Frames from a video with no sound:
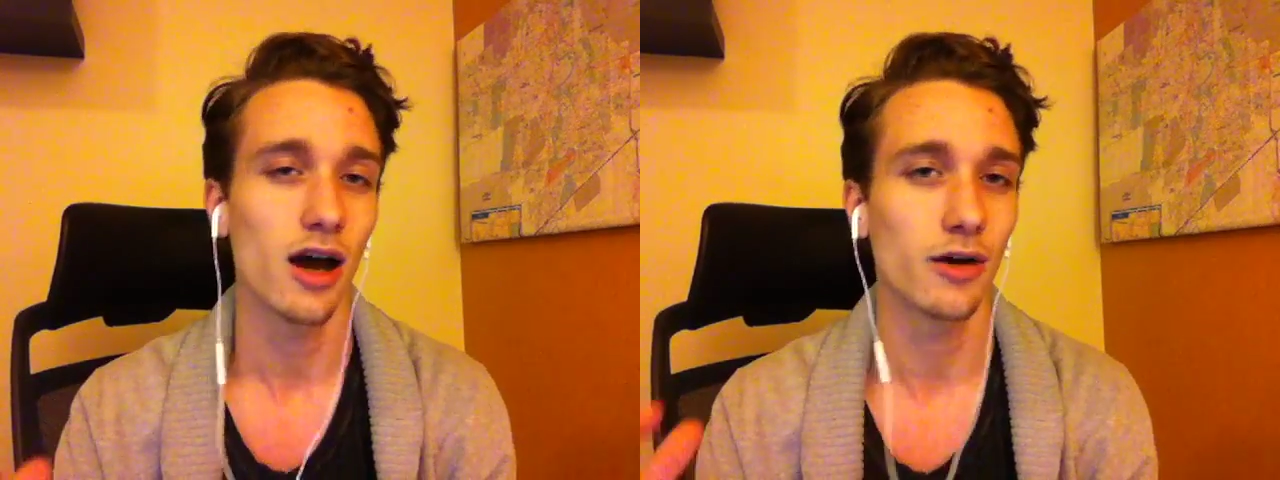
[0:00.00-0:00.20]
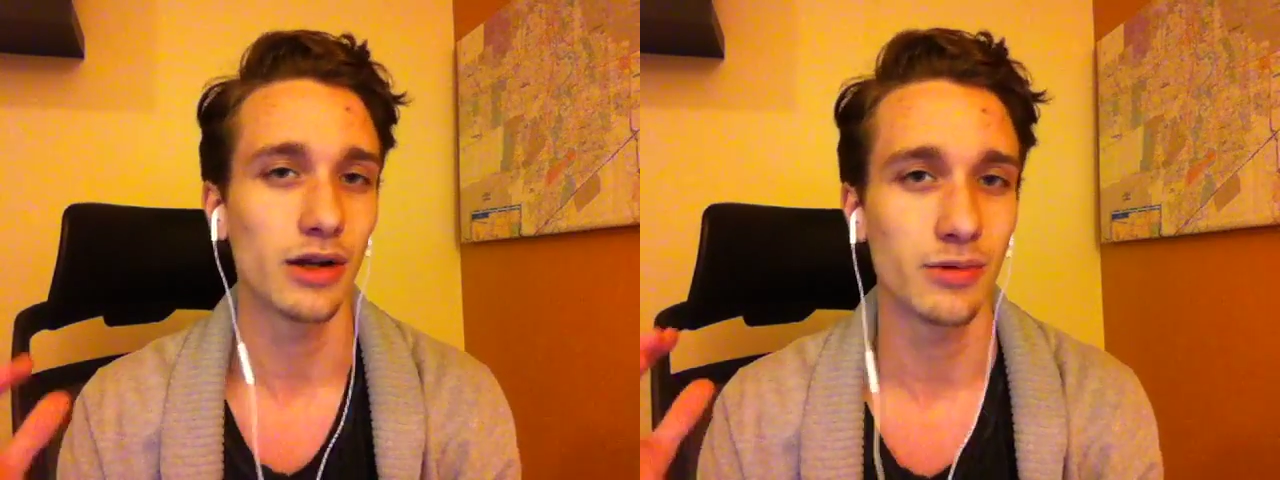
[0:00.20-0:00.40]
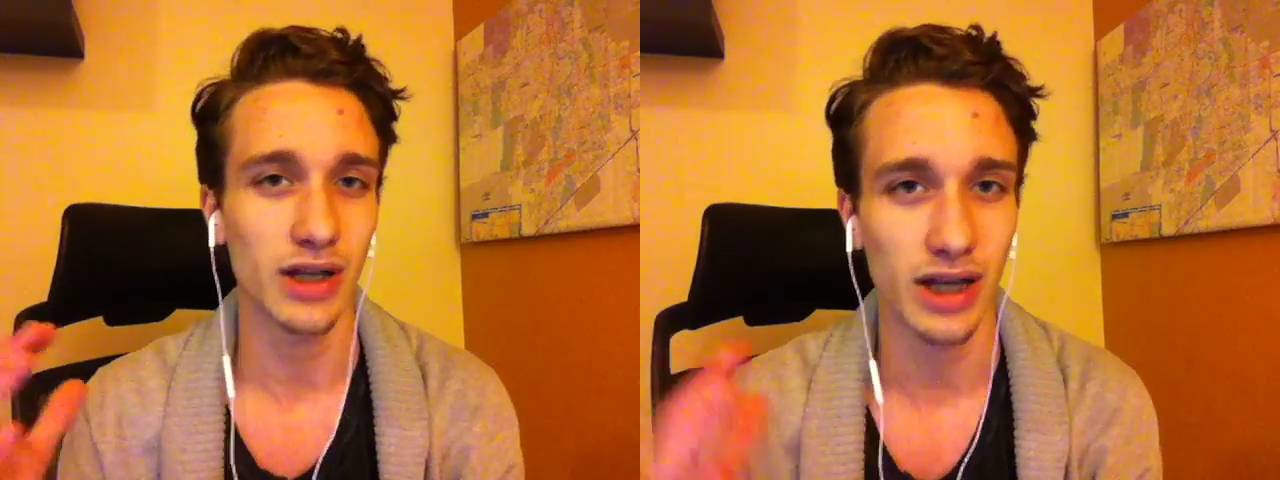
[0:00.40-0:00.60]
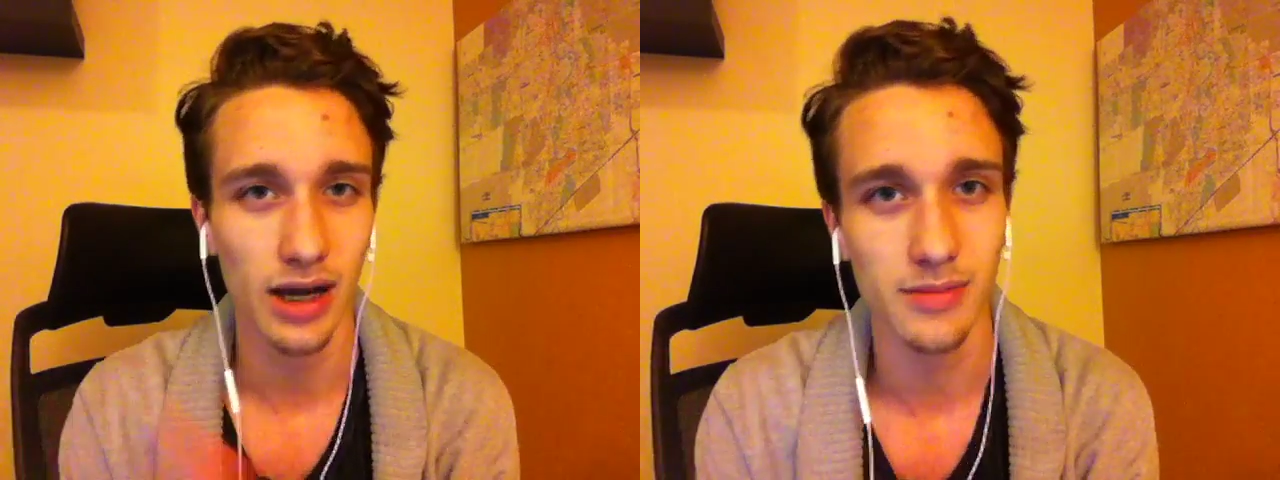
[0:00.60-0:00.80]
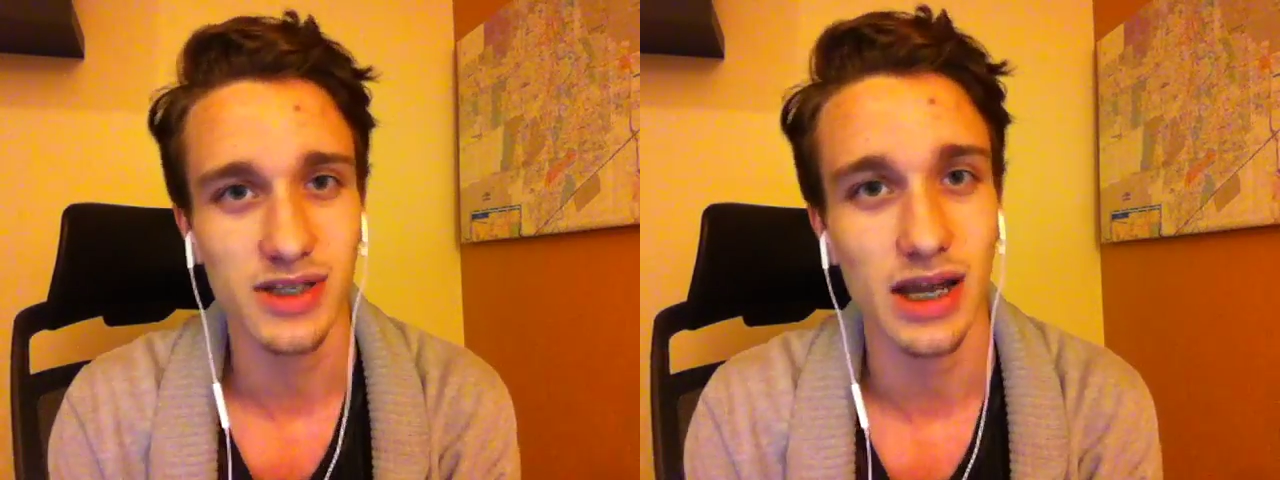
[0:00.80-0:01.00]
all right, when it
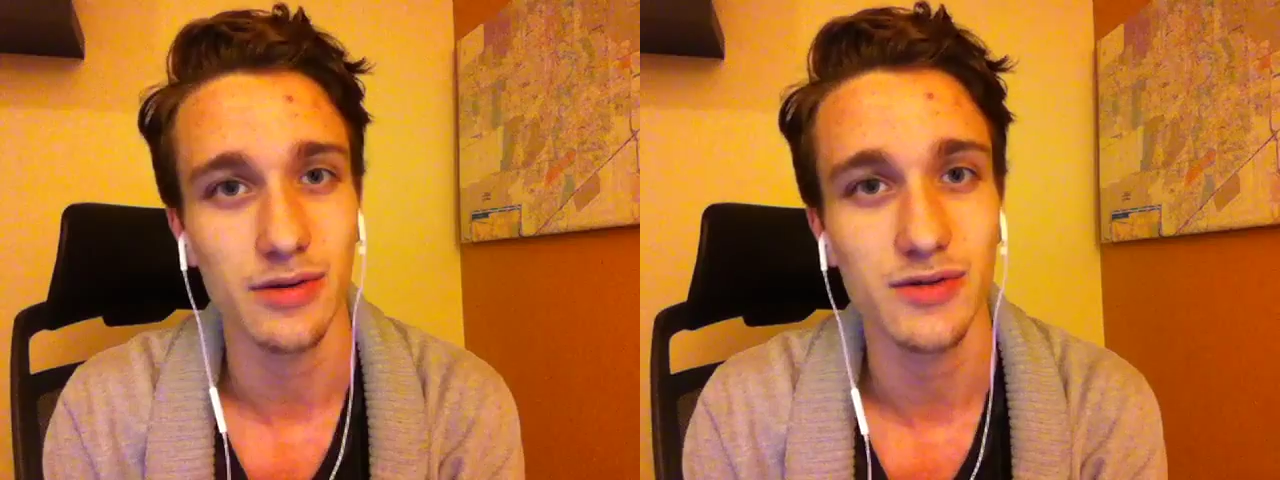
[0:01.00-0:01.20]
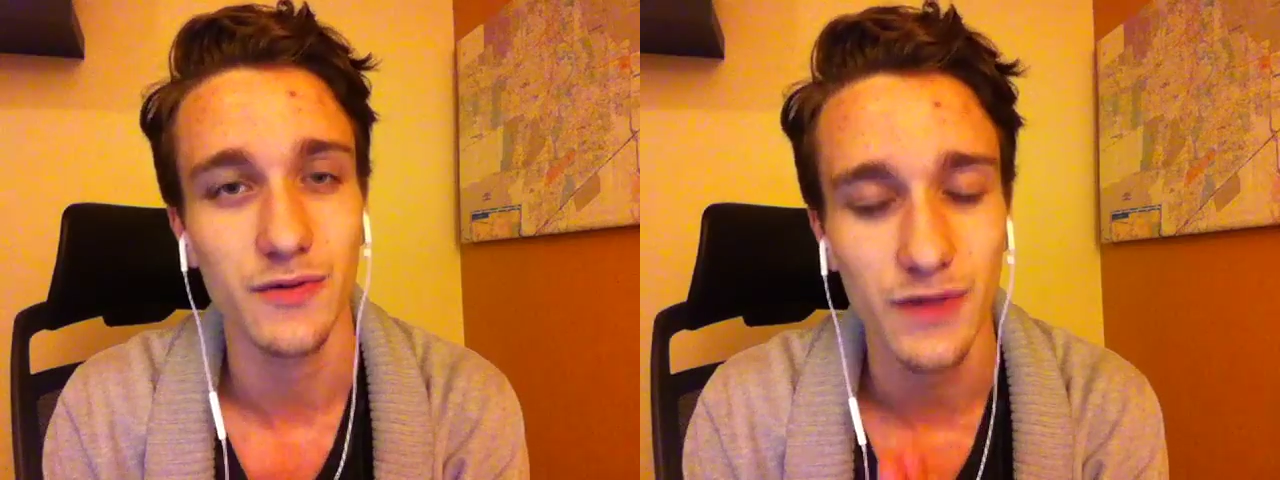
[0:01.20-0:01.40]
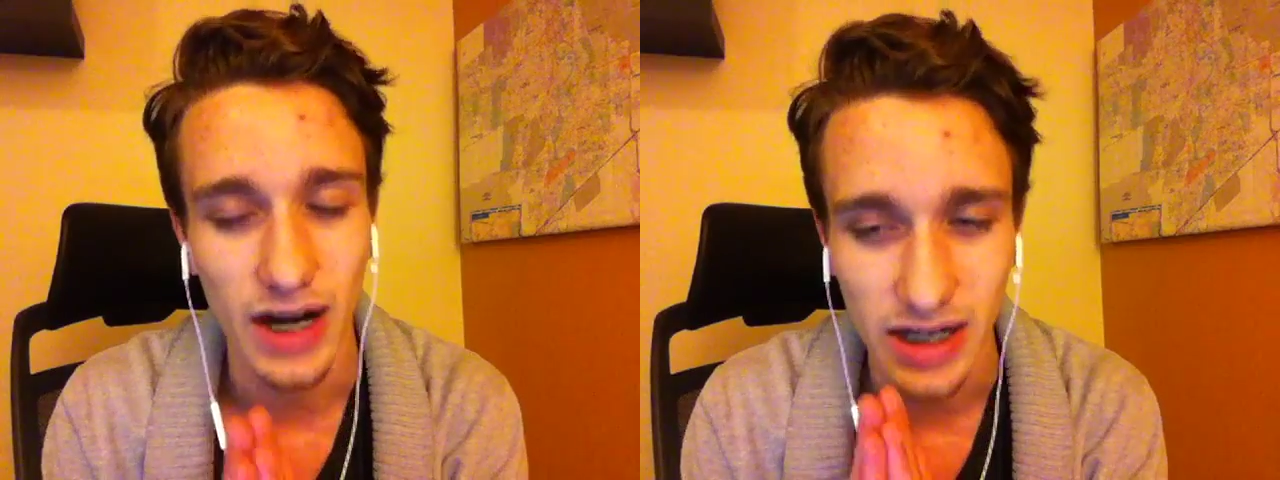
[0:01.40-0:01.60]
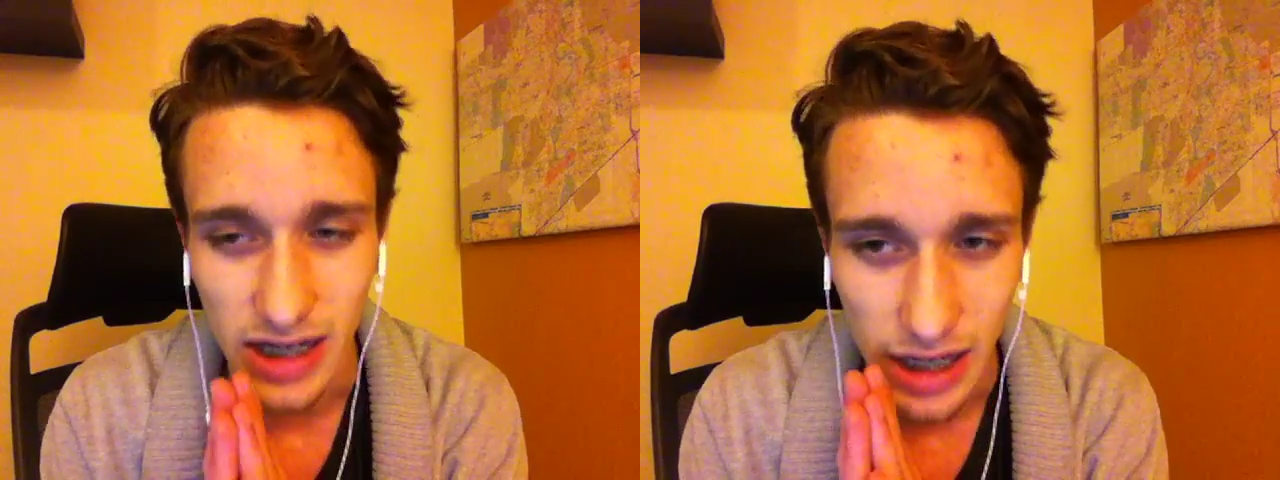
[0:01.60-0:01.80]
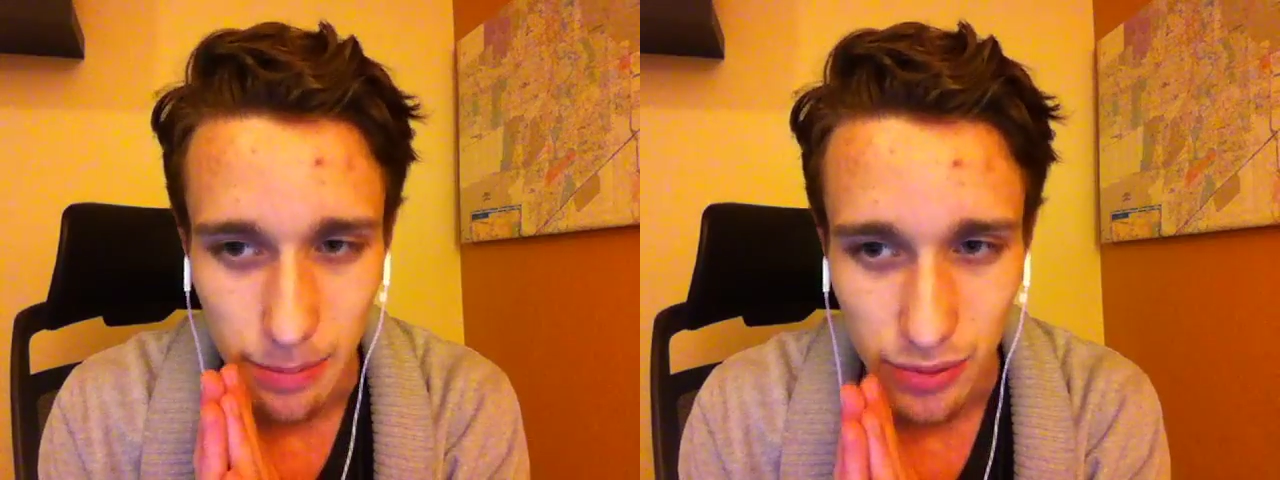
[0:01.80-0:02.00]
comes down to
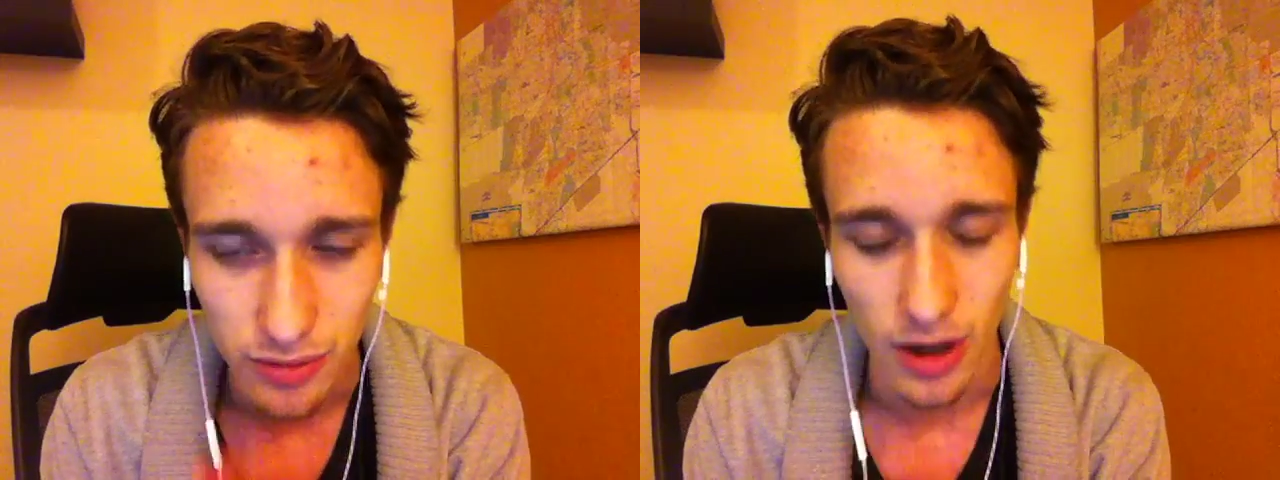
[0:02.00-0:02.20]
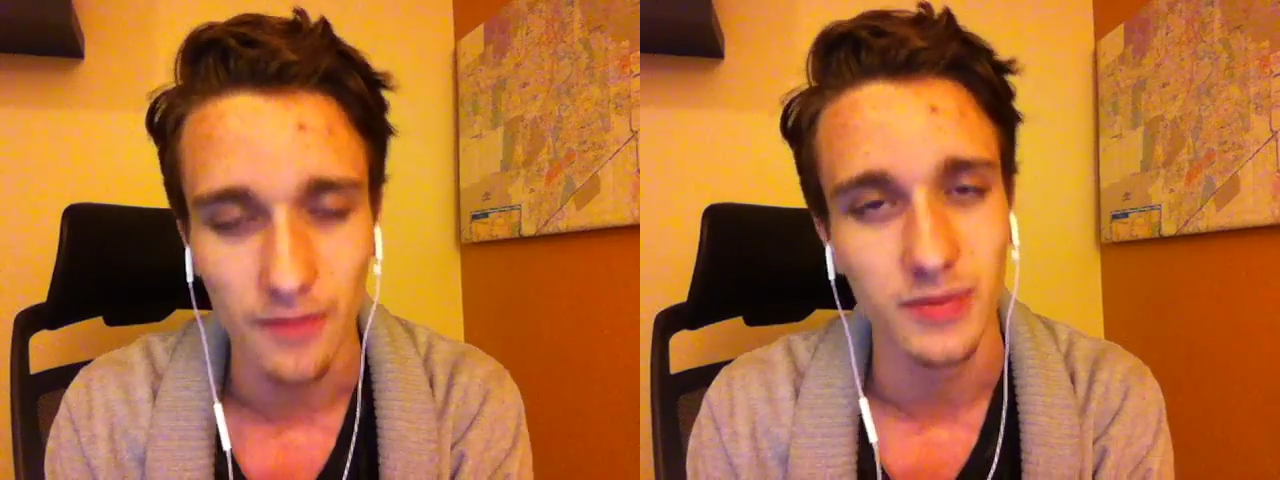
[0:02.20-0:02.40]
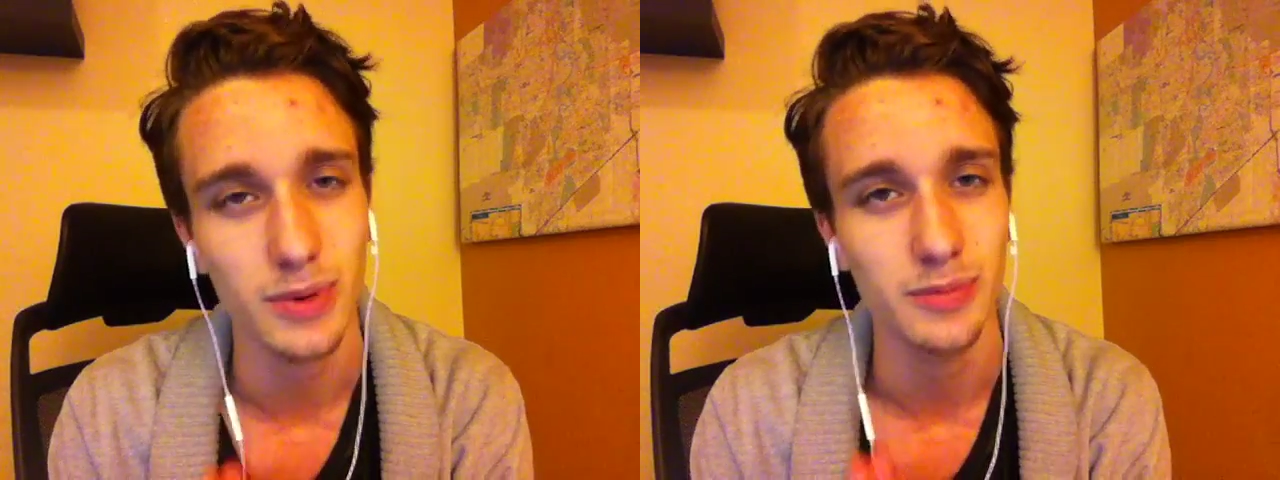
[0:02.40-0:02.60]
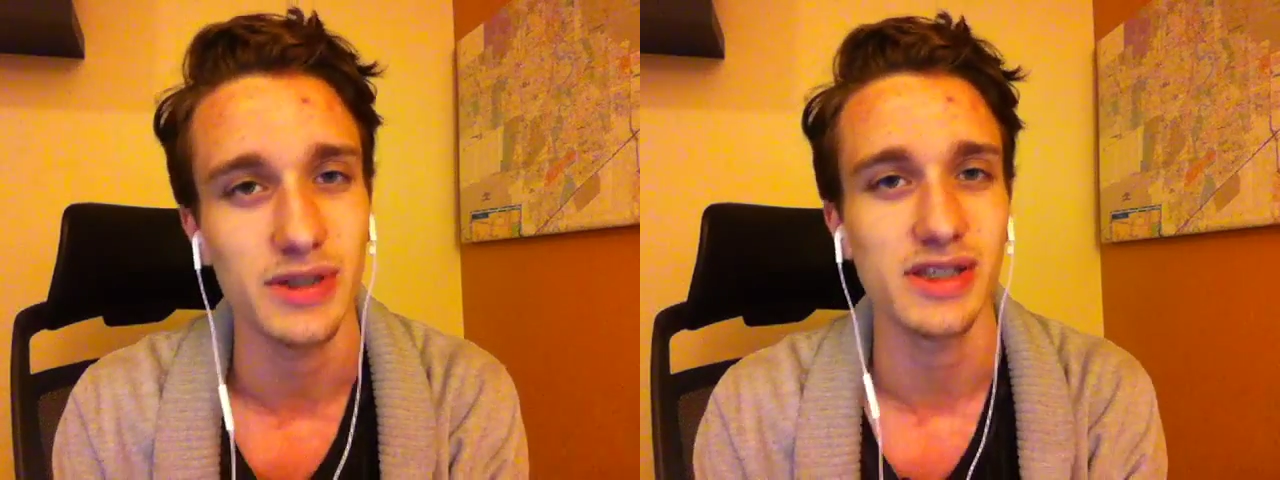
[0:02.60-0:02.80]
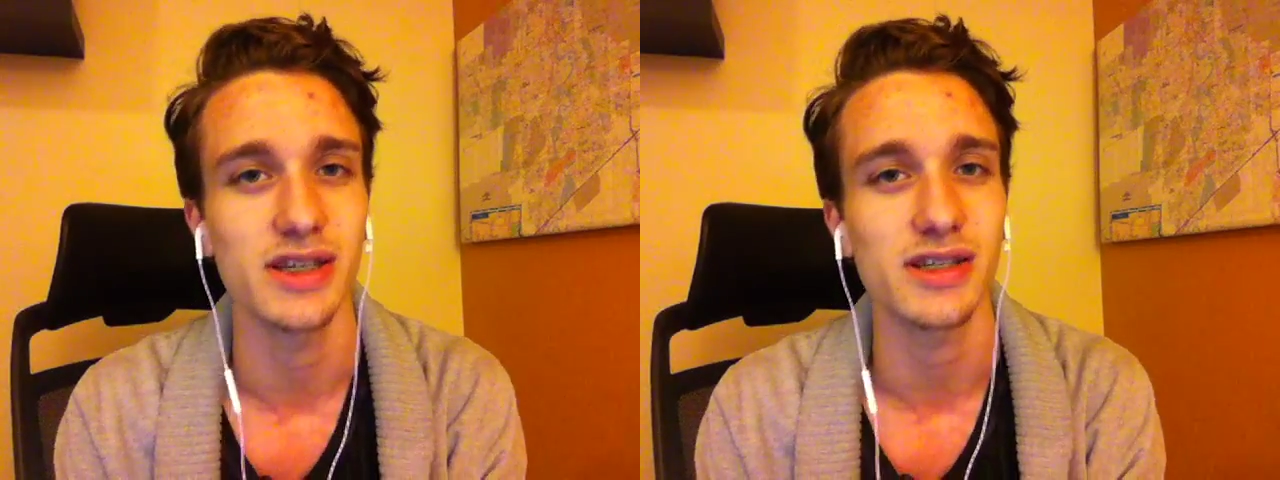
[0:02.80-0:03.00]
finding a profitable
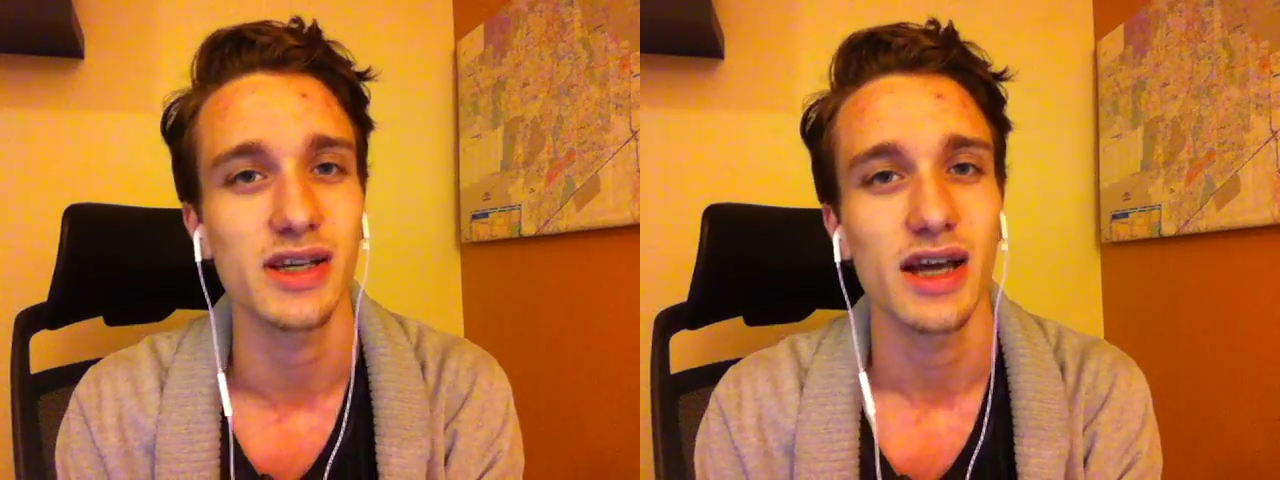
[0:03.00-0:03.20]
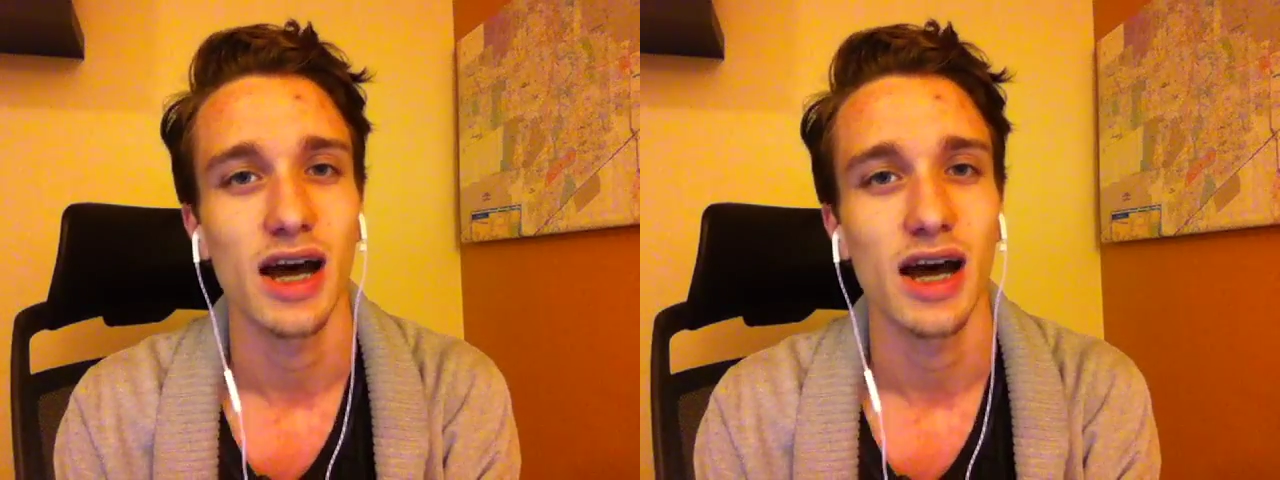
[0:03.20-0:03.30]
business